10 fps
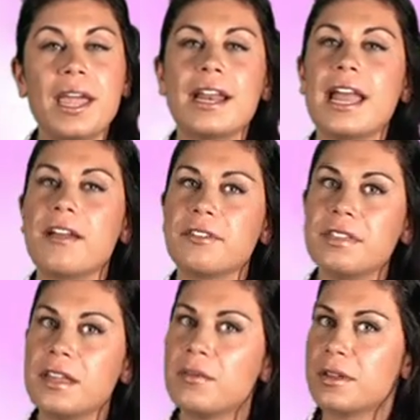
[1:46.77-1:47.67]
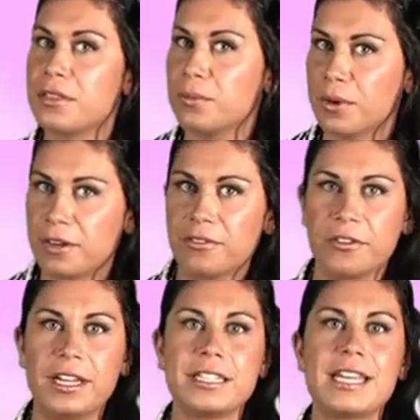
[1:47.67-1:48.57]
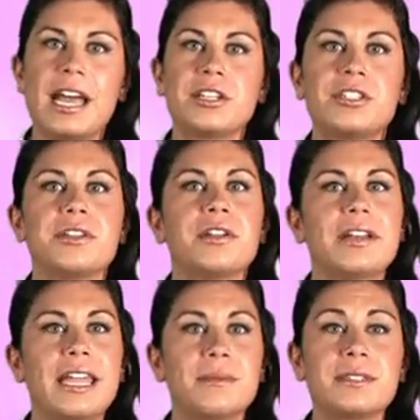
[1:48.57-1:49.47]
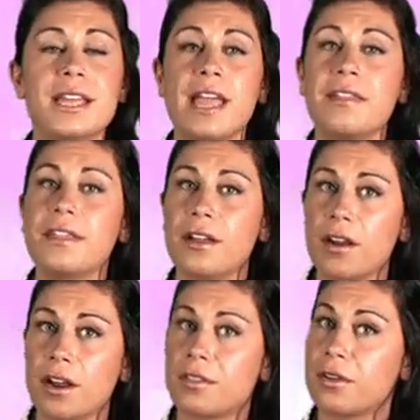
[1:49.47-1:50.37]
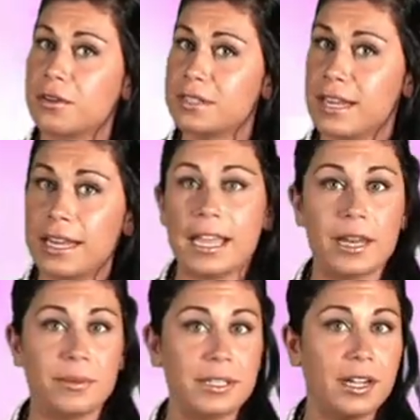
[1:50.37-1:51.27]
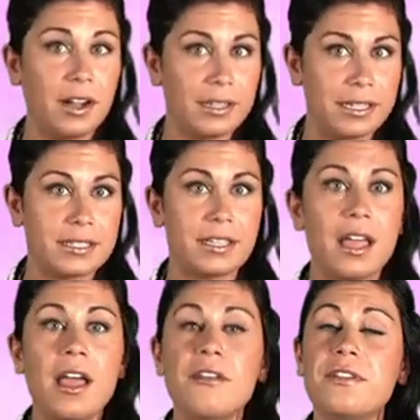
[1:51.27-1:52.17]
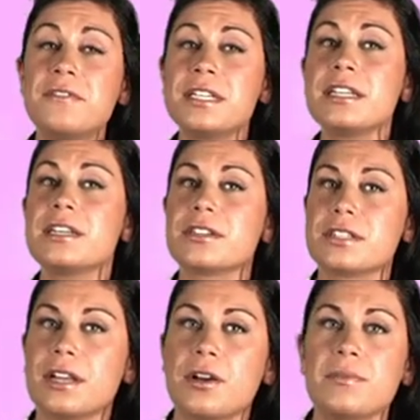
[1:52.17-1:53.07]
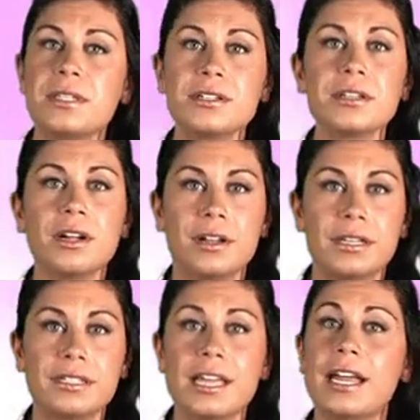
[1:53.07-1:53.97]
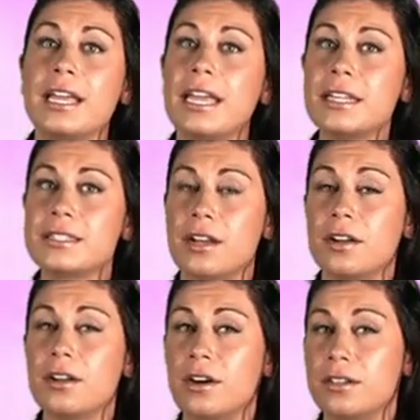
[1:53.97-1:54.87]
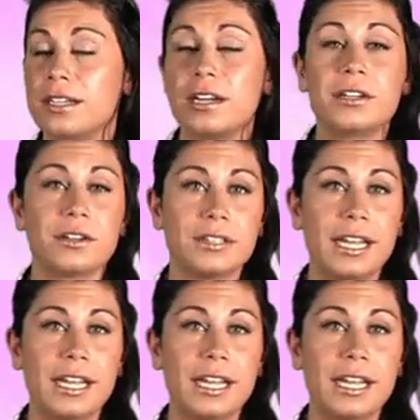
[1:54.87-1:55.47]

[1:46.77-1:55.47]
hate everything with the word free attached to their names, and there are those like Edwyn Collins. 15 years ago, Mr. Collins had a hit song called A Girl